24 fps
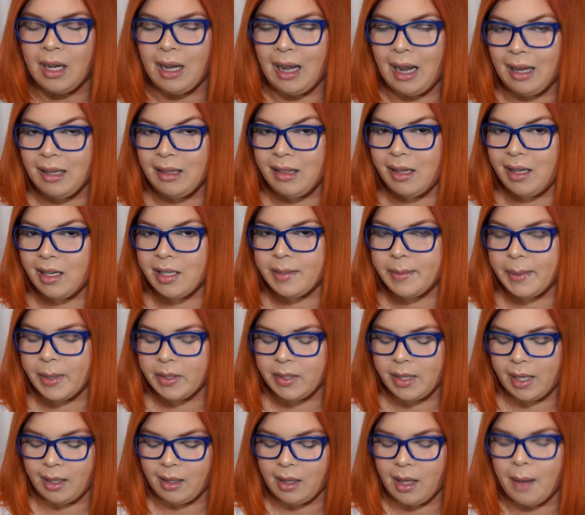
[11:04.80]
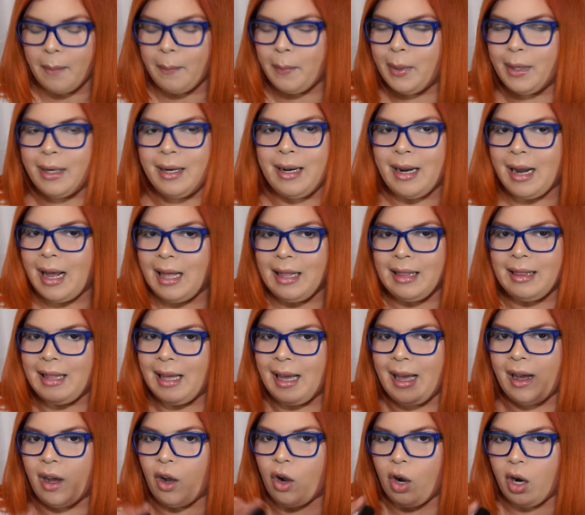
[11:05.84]
I think it smells like that, but not
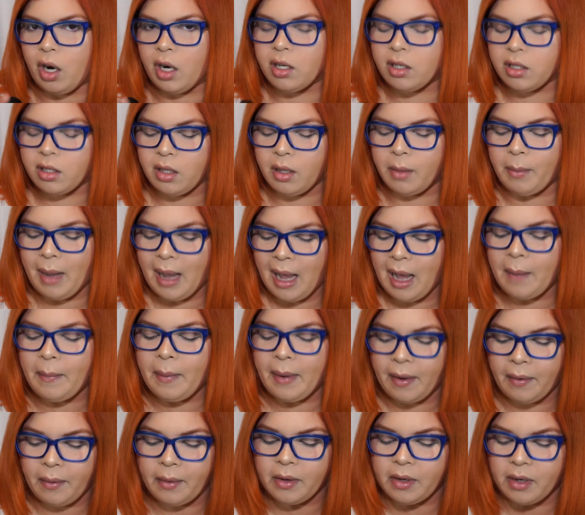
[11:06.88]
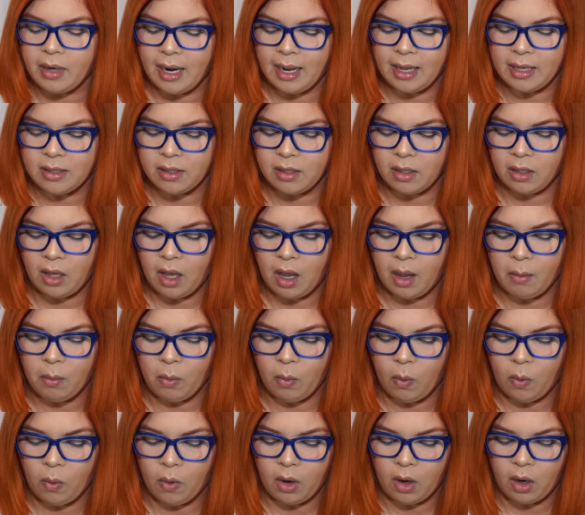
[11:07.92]
that harsh. The Maha powder has a lot
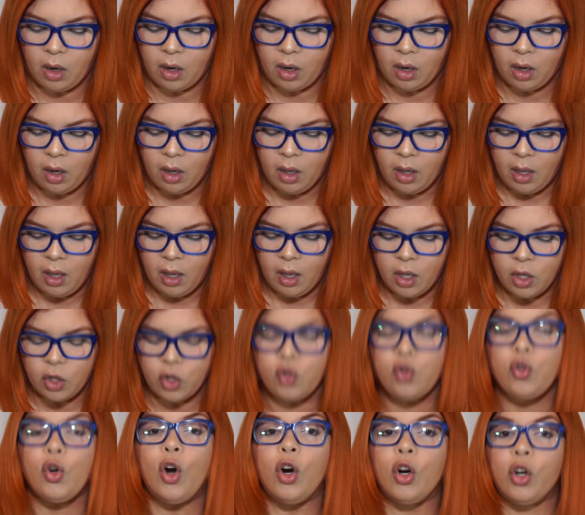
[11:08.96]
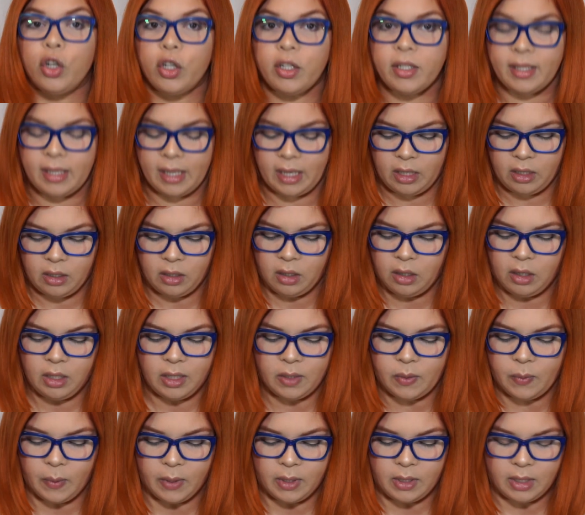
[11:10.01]
more stronger scent.
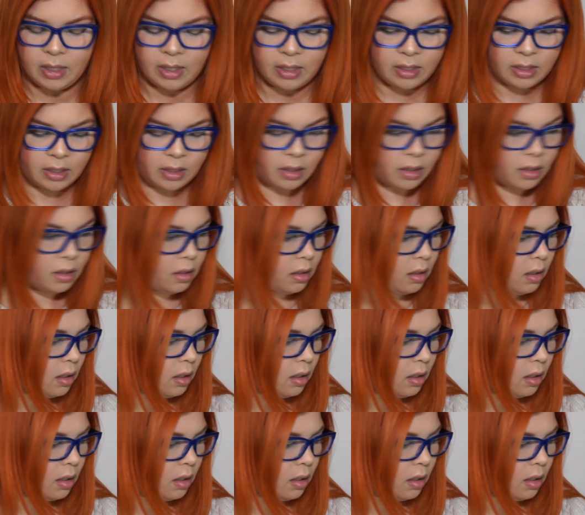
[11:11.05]
This one doesn't.